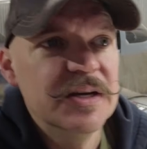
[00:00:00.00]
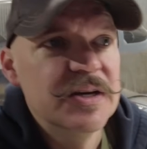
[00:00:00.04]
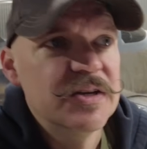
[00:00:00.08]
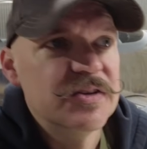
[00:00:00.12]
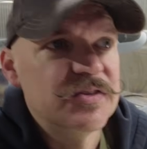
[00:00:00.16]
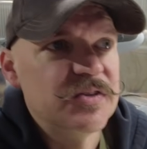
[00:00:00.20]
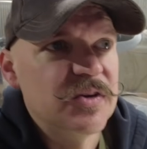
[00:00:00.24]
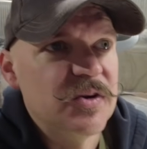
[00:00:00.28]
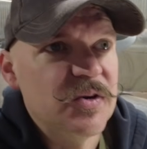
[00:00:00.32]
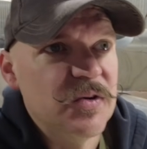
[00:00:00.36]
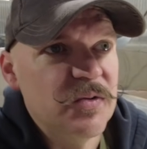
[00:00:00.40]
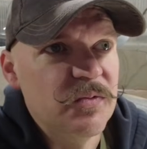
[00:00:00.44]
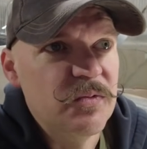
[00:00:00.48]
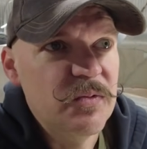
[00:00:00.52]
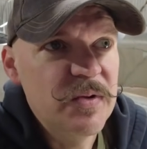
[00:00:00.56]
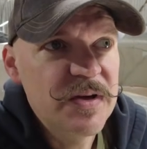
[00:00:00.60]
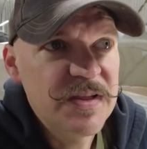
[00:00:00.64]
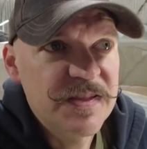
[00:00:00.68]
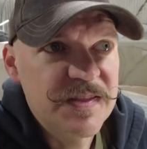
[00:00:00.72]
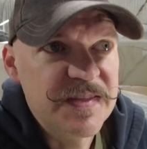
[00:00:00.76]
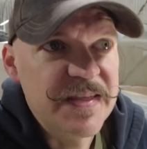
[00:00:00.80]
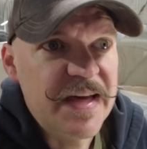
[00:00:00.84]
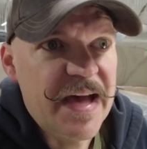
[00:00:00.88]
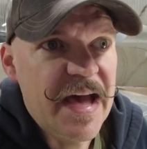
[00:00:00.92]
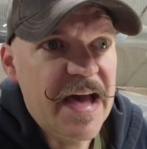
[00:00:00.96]
So
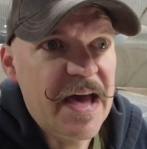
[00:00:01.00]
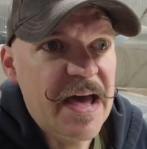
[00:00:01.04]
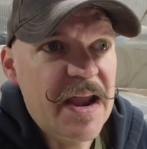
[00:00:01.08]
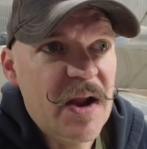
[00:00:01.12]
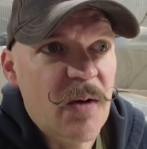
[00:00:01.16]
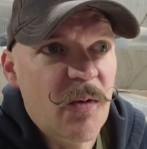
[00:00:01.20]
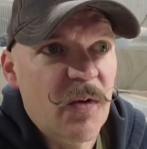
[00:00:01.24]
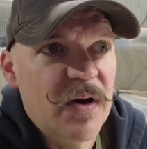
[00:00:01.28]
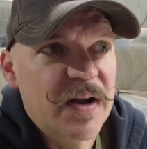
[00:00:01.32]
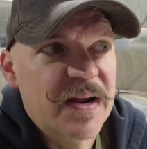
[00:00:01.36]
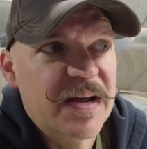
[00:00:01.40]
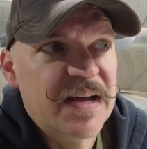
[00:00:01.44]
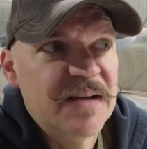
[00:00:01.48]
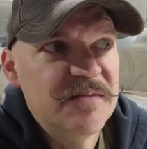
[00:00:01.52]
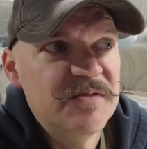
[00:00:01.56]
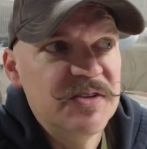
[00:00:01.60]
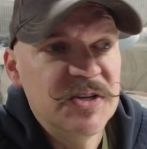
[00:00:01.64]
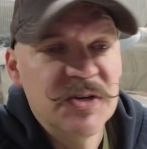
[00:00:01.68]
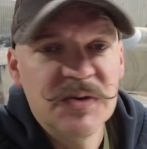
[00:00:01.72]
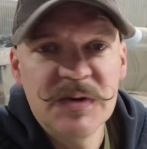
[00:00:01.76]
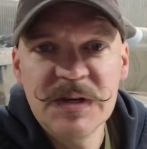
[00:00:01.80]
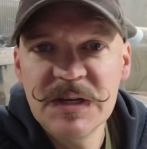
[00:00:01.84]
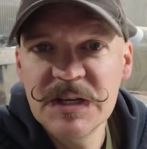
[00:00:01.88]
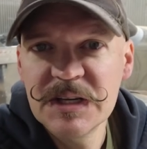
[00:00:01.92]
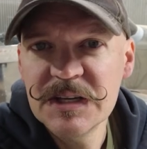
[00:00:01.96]
with that, what I'm
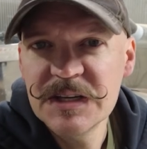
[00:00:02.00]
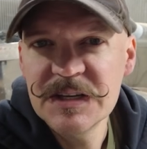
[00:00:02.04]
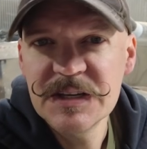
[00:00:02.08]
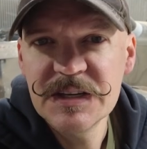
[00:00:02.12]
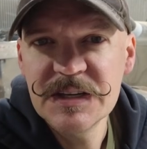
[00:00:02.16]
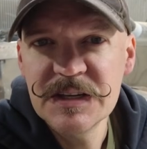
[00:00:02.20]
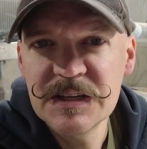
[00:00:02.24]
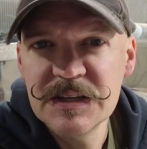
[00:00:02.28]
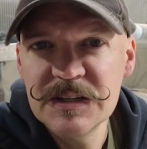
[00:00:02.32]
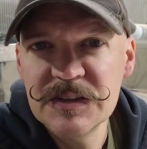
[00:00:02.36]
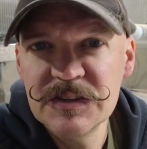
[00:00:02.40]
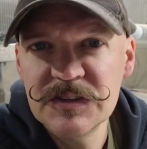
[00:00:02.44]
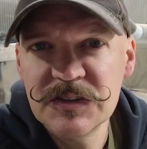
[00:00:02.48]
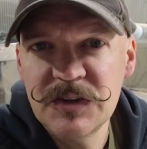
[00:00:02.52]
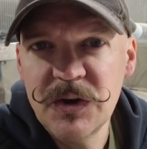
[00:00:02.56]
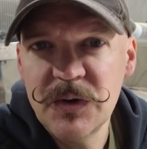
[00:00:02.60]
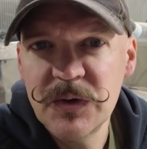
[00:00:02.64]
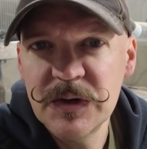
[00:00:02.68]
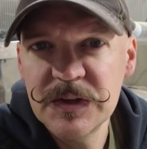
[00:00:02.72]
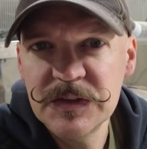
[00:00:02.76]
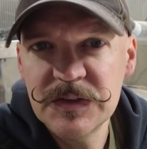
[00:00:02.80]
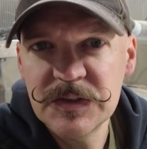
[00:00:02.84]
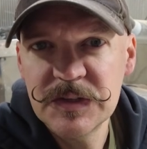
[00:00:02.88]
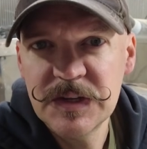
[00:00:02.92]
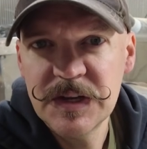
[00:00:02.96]
doing is
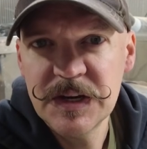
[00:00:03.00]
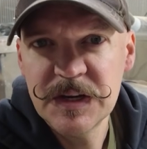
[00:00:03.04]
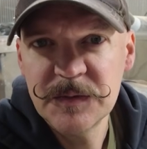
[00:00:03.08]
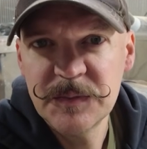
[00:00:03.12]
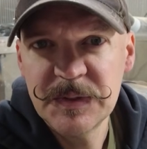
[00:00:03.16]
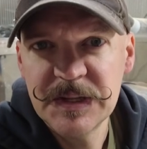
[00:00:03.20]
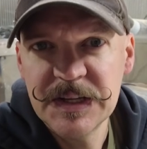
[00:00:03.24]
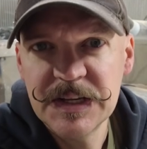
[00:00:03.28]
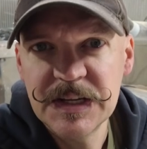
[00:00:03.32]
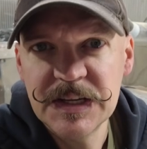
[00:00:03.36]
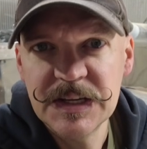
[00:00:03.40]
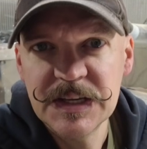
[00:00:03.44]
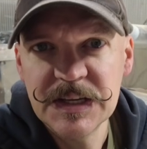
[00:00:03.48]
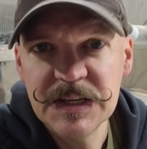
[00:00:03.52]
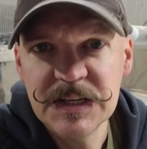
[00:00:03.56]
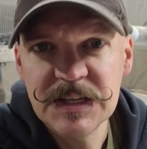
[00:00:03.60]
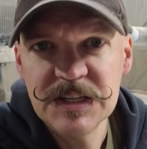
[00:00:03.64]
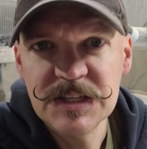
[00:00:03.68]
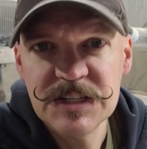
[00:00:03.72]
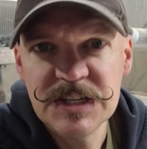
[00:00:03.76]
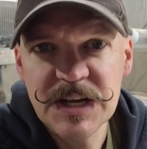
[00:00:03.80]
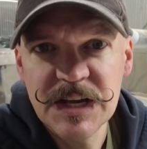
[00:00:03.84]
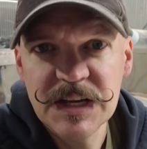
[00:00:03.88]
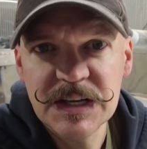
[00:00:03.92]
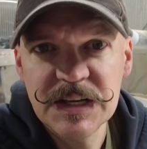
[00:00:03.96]
going through the airplane again,
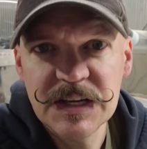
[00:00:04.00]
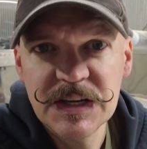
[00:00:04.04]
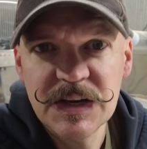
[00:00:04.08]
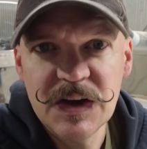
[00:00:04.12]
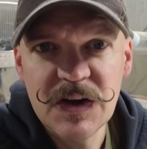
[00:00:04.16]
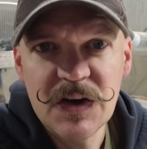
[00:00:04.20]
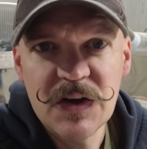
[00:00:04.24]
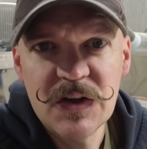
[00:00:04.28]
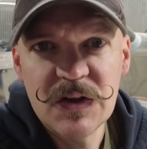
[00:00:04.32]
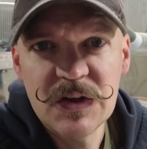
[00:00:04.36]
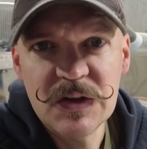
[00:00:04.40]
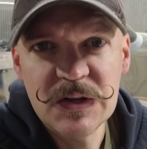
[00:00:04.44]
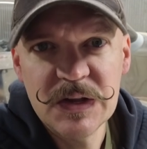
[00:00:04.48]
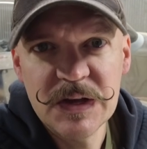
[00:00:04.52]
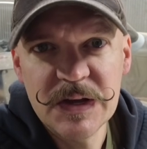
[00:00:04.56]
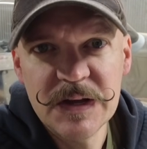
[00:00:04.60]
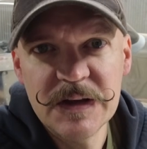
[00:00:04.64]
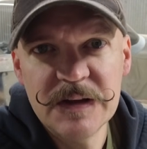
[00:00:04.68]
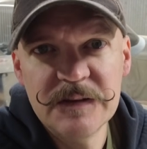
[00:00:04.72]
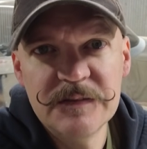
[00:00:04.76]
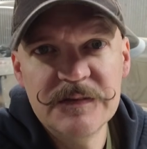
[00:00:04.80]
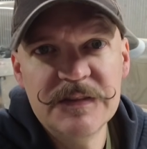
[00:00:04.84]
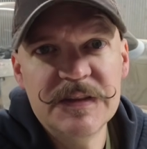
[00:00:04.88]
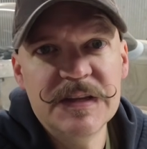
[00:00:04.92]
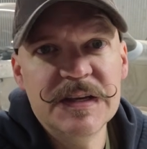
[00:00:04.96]
checking all
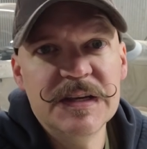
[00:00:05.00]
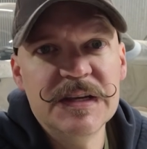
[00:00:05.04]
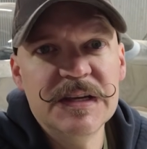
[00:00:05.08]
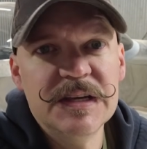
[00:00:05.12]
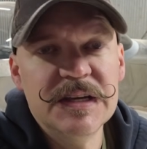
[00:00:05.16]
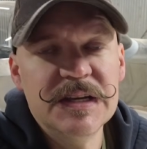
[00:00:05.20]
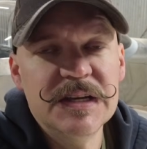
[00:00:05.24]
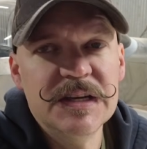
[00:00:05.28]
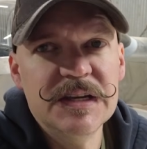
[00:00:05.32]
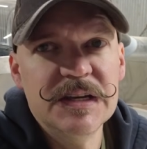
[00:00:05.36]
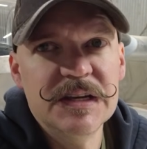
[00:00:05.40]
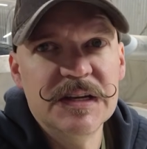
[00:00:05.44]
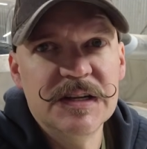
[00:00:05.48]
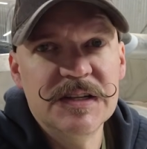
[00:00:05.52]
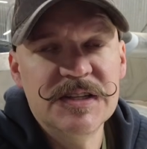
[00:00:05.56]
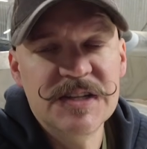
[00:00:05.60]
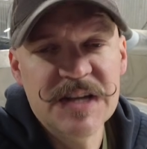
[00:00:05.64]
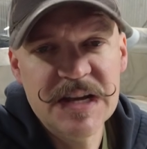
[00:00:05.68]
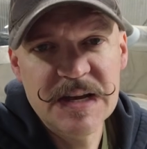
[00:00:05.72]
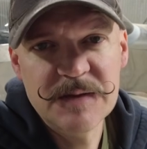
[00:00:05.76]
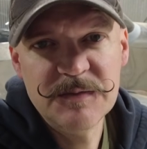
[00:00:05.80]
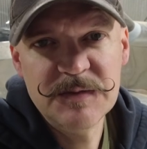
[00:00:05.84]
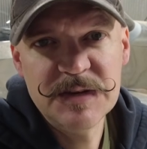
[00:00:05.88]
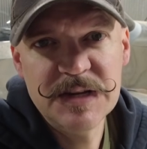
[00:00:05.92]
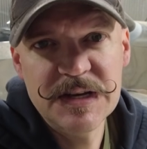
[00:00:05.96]
of the
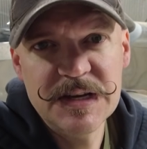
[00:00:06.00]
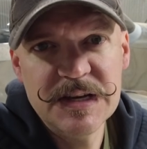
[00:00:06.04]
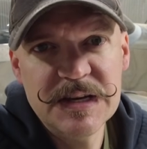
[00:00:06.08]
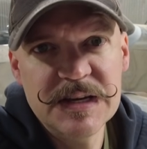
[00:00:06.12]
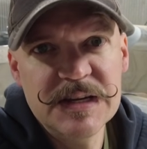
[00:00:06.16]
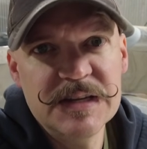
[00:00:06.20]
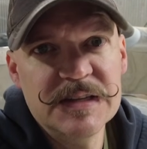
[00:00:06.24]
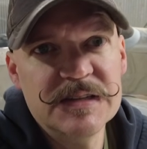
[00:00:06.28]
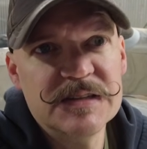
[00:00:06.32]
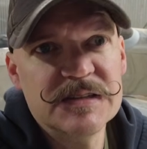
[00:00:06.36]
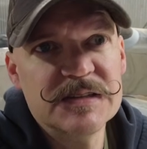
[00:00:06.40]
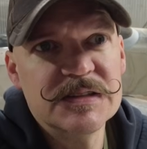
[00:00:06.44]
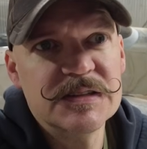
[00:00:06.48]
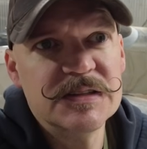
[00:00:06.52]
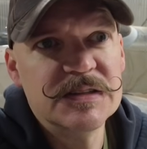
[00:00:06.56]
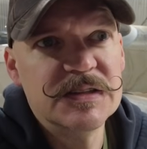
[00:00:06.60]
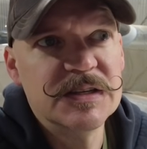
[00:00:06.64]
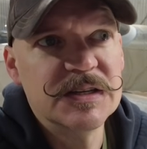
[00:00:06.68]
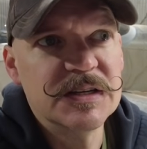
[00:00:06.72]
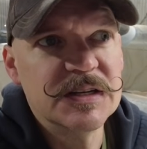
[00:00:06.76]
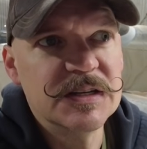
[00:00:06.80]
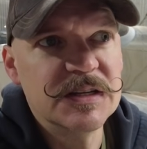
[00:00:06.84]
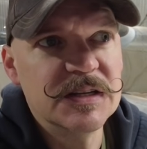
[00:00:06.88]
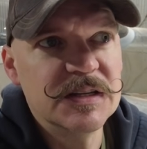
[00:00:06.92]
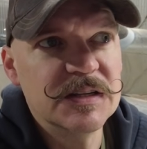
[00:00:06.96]
jam nuts,
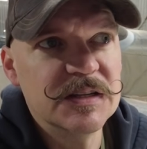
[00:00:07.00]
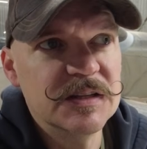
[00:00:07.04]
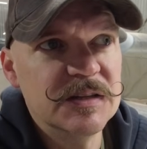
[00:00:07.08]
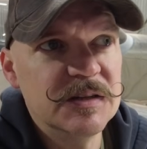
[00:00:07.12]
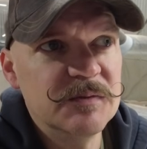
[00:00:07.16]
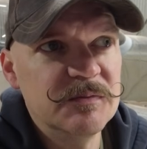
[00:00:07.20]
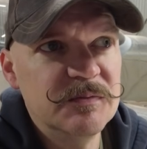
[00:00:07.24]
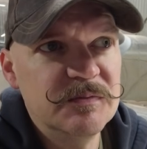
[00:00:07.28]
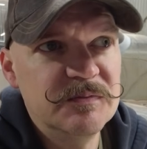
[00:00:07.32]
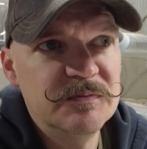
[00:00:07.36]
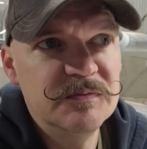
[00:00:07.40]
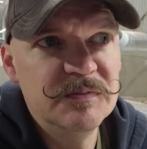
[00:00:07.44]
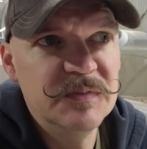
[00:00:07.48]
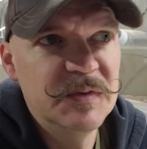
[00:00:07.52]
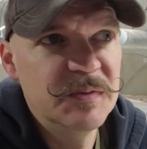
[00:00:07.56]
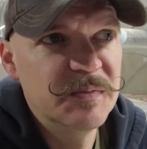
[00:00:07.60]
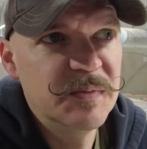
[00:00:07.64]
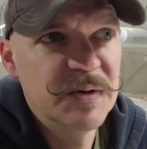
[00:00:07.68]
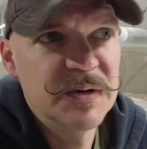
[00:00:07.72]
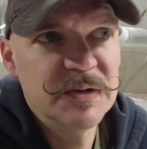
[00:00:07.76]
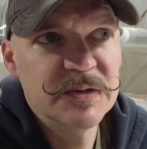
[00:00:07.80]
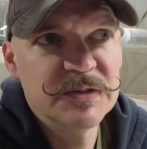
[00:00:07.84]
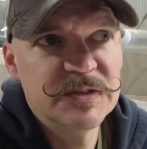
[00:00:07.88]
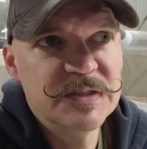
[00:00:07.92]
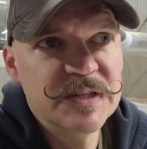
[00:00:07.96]
the
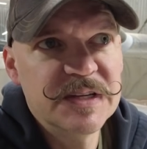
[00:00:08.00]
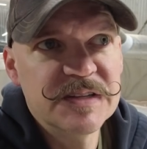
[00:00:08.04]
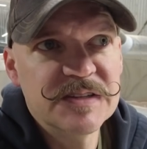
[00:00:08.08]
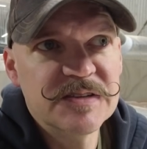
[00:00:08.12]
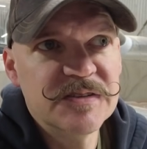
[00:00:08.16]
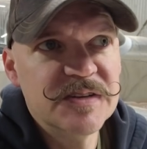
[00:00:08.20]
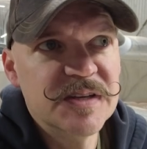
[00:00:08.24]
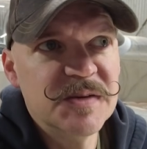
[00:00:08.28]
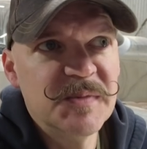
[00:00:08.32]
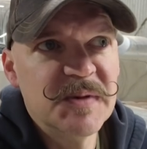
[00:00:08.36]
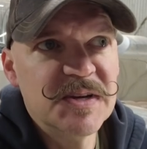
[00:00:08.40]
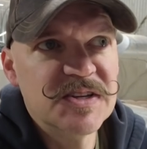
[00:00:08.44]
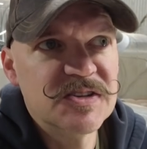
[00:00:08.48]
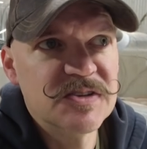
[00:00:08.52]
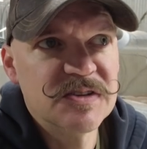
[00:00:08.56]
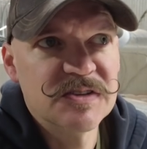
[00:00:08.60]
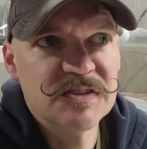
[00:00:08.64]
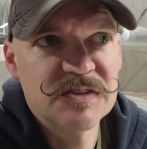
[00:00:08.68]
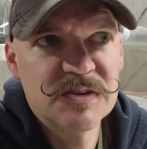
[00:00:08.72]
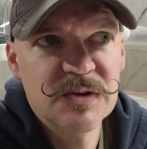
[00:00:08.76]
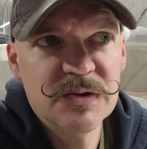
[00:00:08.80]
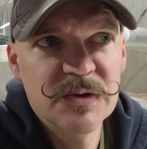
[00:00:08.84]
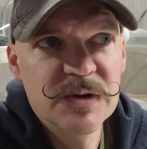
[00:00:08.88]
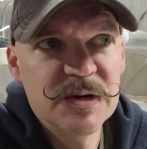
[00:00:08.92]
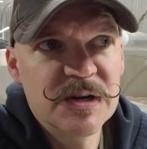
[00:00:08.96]
bolts, nuts, everything, make sure
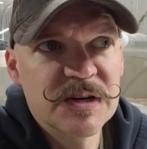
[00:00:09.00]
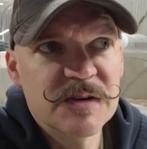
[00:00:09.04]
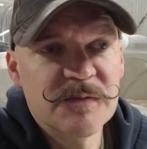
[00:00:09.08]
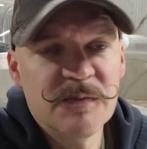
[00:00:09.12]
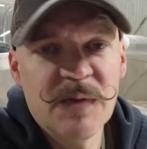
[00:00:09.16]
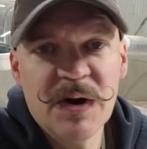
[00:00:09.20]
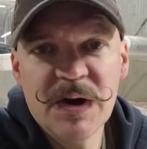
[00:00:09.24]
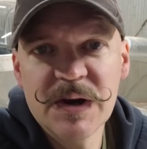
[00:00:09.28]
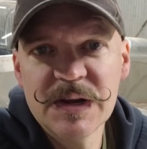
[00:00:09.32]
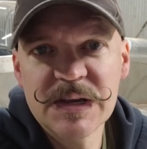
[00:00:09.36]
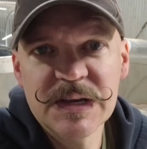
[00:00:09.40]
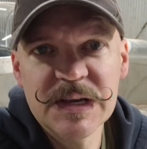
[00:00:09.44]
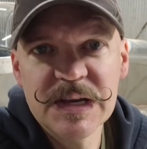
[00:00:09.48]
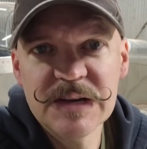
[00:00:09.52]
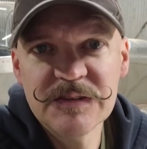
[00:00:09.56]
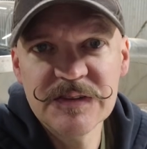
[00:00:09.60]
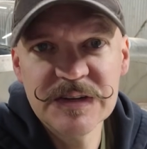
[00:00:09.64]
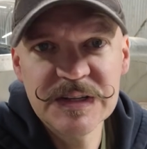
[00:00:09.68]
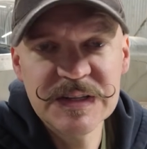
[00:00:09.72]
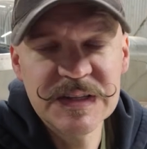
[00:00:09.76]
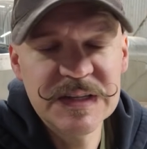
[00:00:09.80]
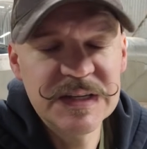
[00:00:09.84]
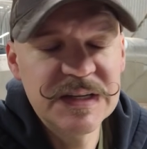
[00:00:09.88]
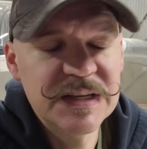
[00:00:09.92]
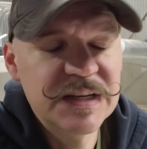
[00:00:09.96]
it's torqued, marking
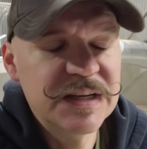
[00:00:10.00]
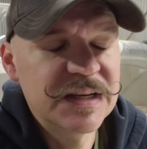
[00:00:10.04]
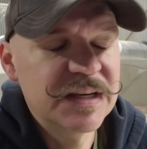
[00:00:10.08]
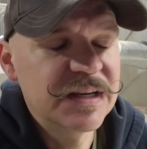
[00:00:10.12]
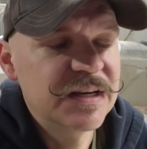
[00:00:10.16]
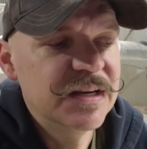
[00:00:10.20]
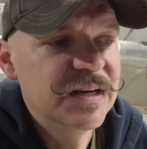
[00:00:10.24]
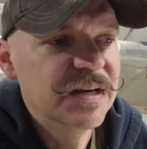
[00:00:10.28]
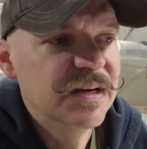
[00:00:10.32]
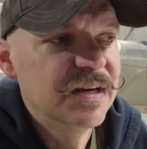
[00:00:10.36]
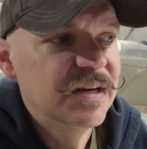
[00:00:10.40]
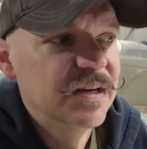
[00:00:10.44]
everything,